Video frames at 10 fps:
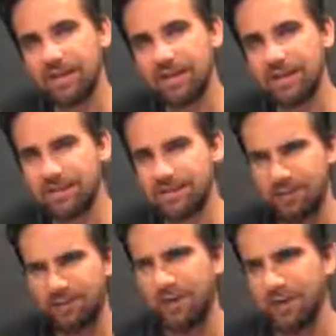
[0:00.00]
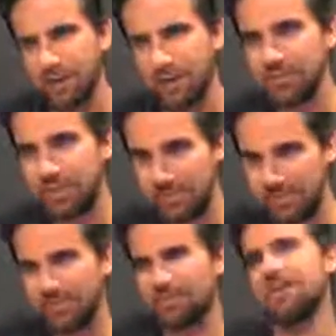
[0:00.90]
this, like it's a foreign object, and
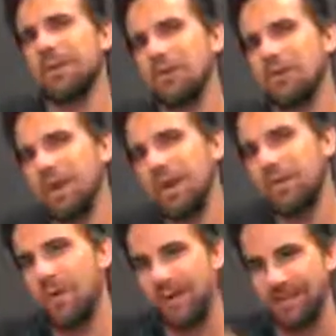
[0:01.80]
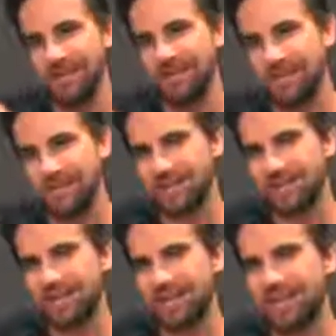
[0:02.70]
they try and hold it way away just to see the
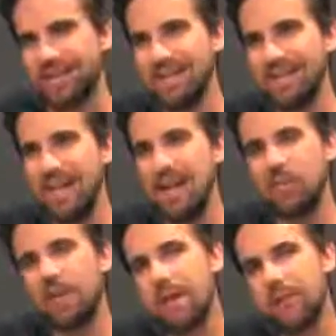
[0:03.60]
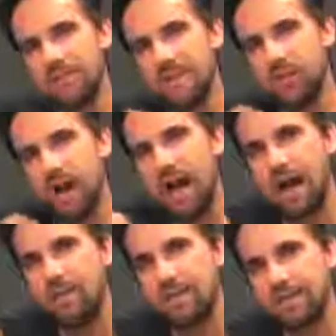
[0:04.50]
screen. And what happens is your
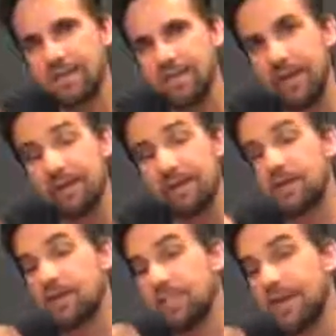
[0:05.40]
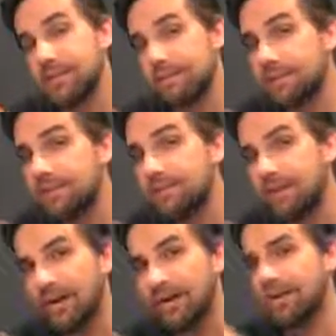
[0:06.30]
arm ends up acting like a massive
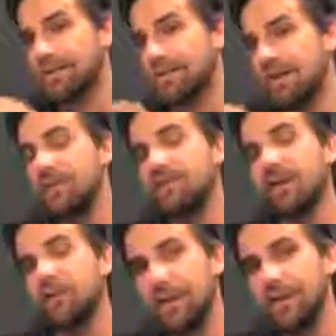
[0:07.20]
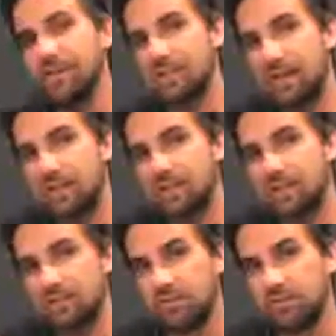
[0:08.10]
lever. So any vibration that goes
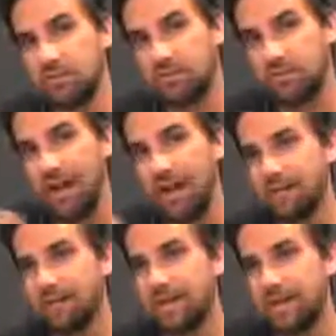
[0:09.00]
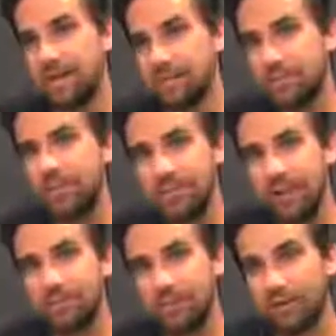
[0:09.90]
along your arm is picked
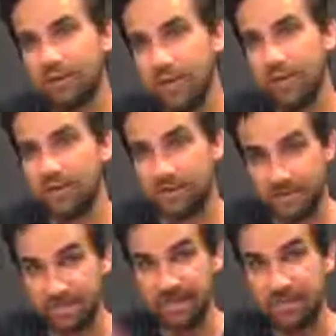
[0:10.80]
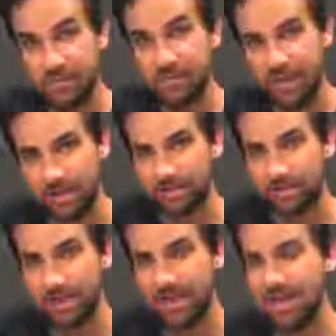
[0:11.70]
up by the phone and it's accentuated,
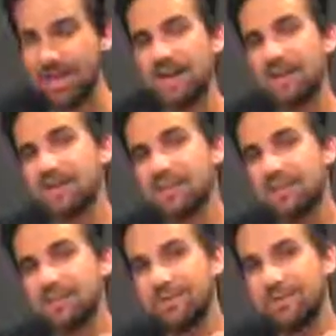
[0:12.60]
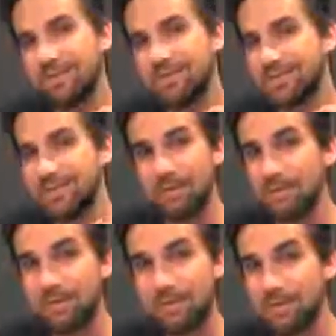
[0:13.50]
okay? So tip
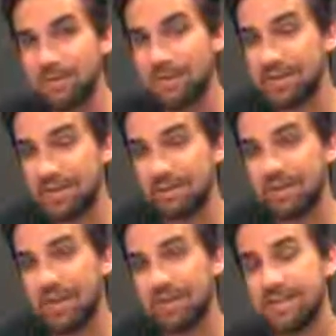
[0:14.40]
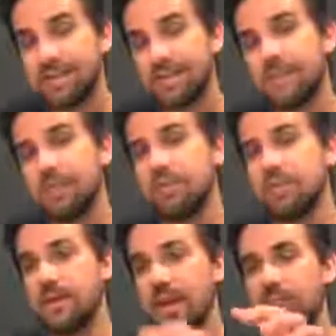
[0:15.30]
number 2 is really simple, and that is just keep
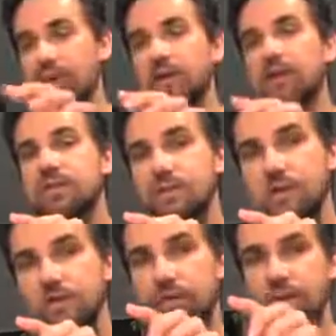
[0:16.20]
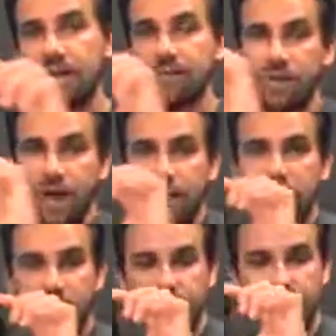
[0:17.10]
your camera closer to your body.
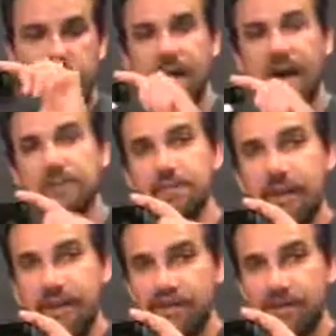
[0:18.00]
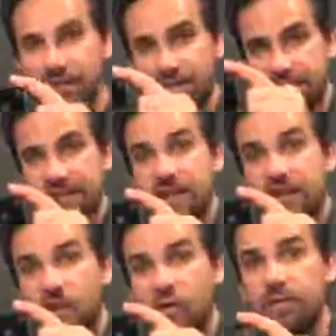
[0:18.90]
If you bring your arms back in like this and tuck
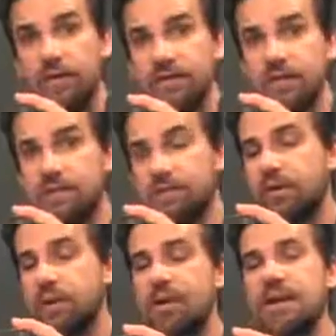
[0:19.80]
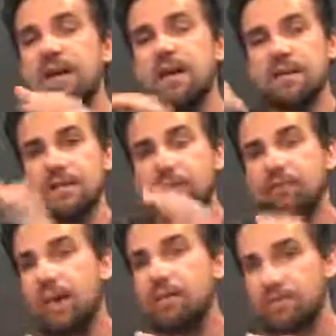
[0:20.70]
your elbows into your body, it's a
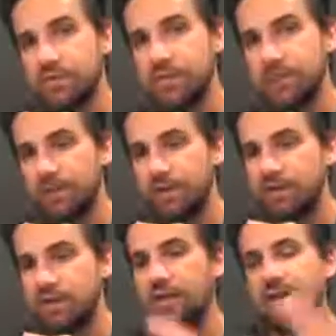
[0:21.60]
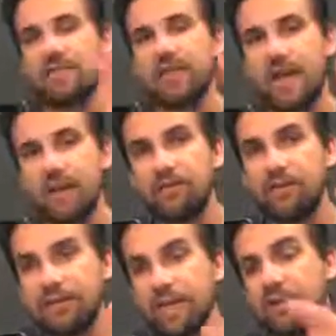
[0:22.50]
far more steady picture. And if
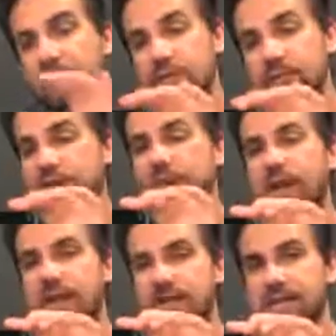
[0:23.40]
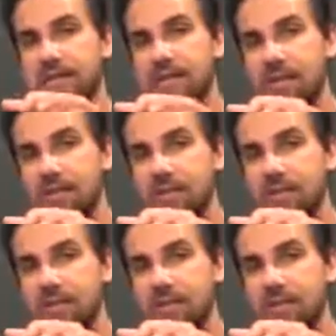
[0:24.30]
in doubt, use both hands to steady the